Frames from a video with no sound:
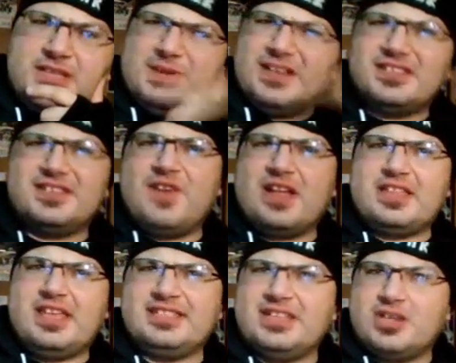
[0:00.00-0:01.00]
It's because of the
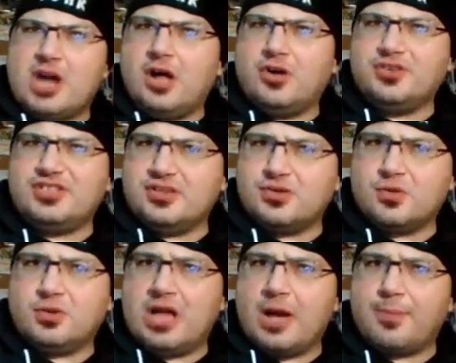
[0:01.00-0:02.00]
fact that he's in college. He's
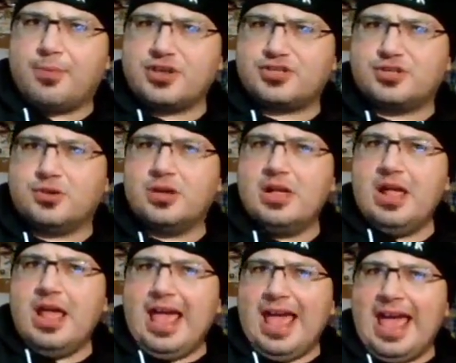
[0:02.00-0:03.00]
under a lot of pressure,
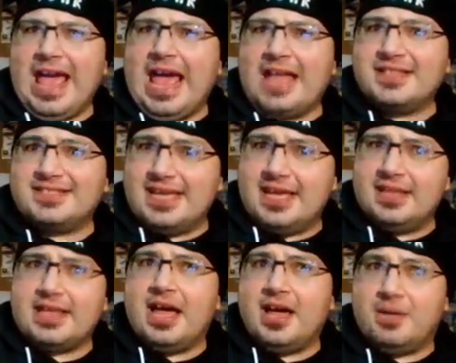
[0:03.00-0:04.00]
and
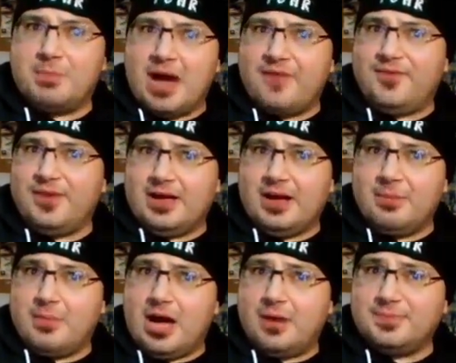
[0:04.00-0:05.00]
seeing that a
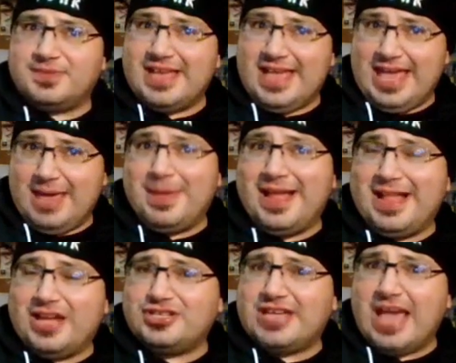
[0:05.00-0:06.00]
mob's
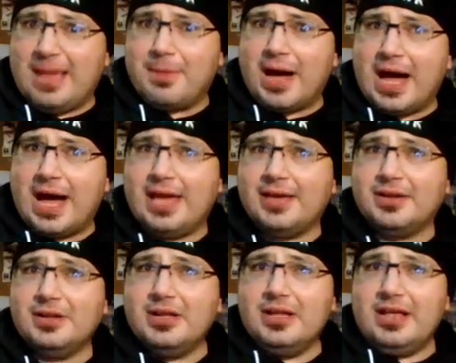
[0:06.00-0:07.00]
hitman actually came
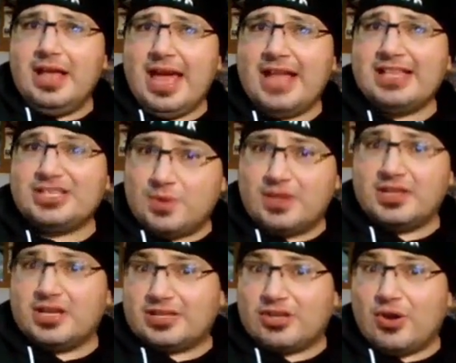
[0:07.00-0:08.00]
by and is
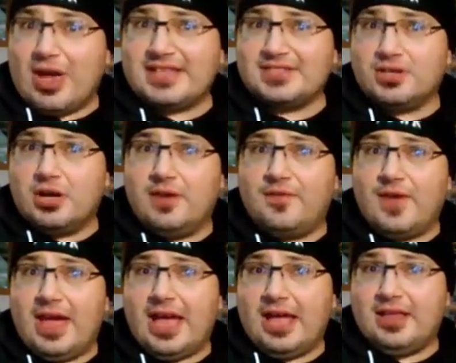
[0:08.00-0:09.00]
trying to cut their heads off,
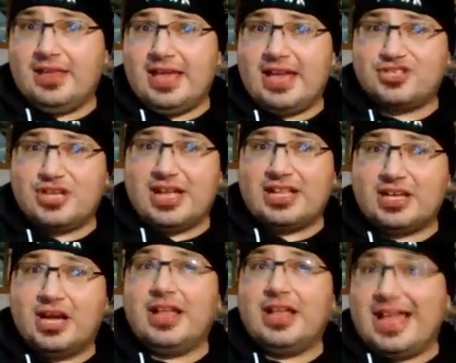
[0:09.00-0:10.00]
and he actually had to
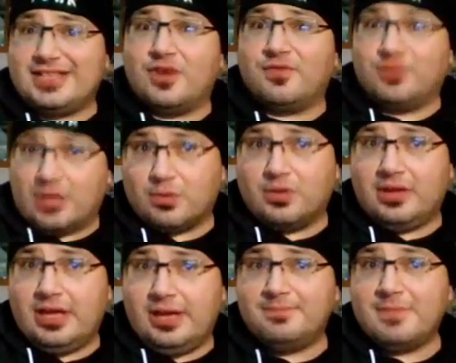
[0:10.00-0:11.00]
cut heads off
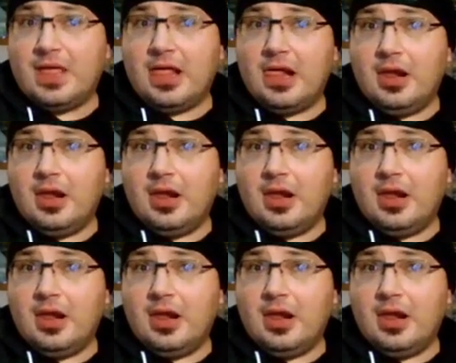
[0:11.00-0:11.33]
literally.